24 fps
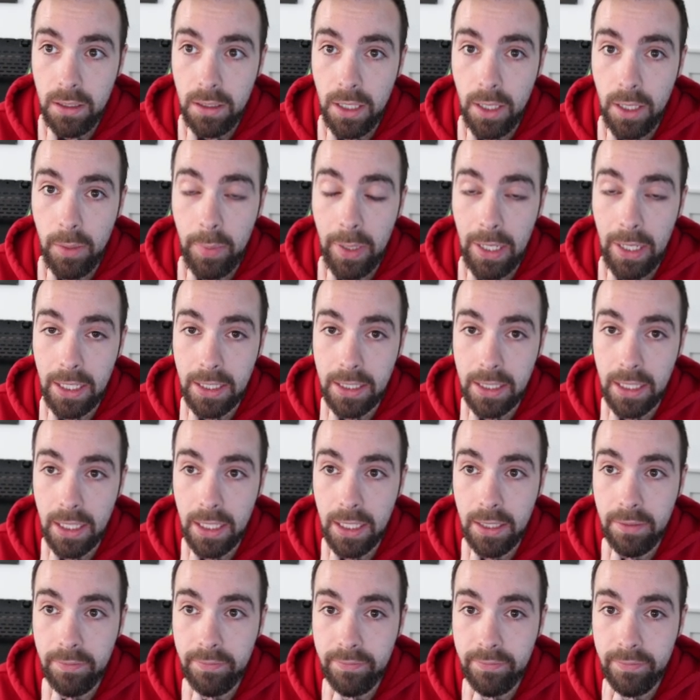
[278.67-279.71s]

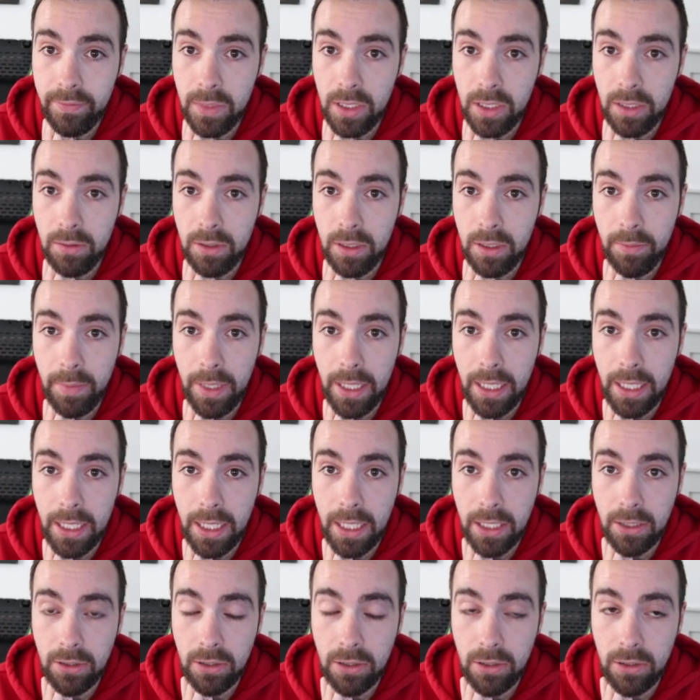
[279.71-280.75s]
ability to make an
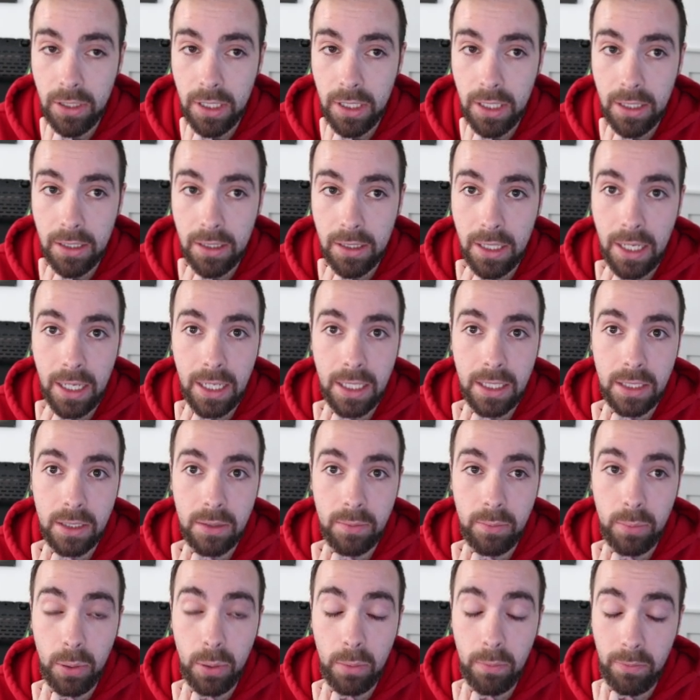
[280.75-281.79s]
extra trick. That is
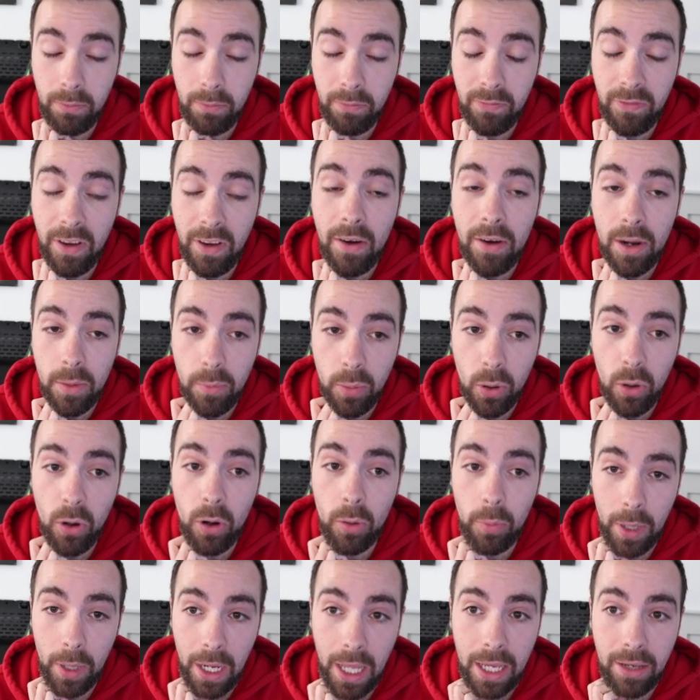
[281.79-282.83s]
very
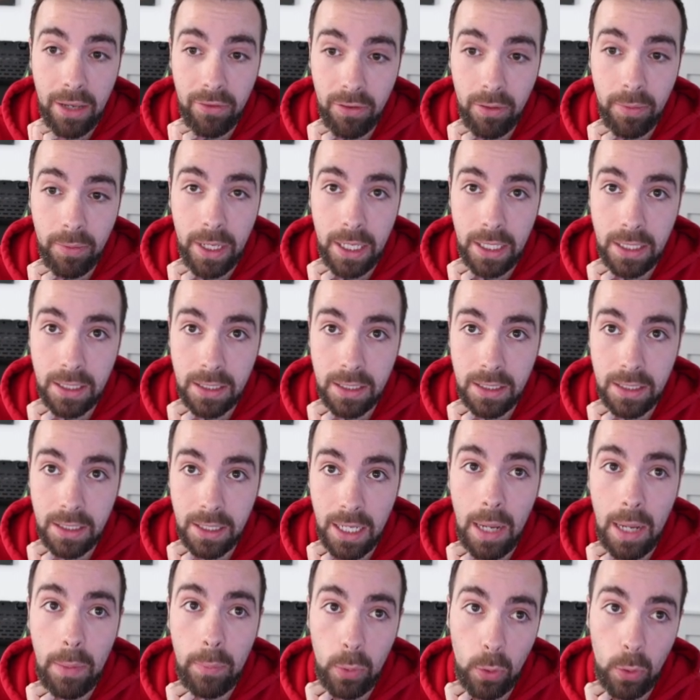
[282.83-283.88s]
poor play from East
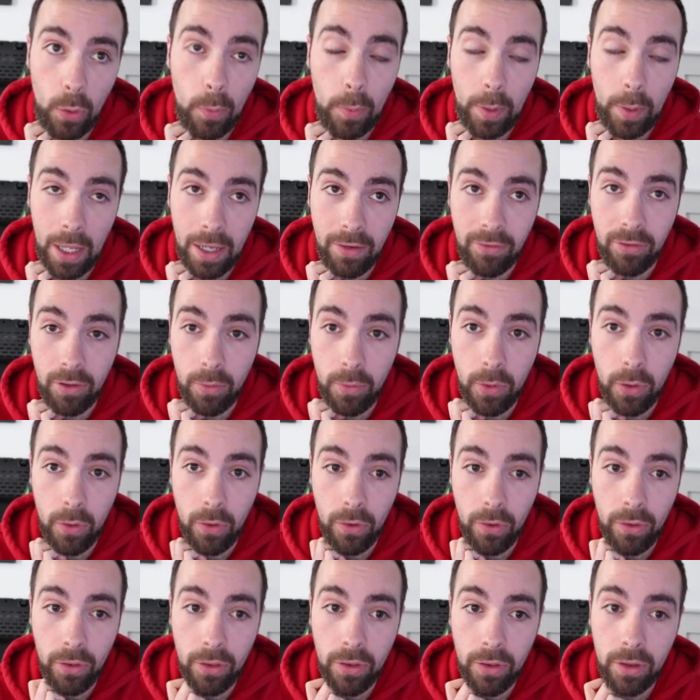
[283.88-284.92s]
and poor play from North.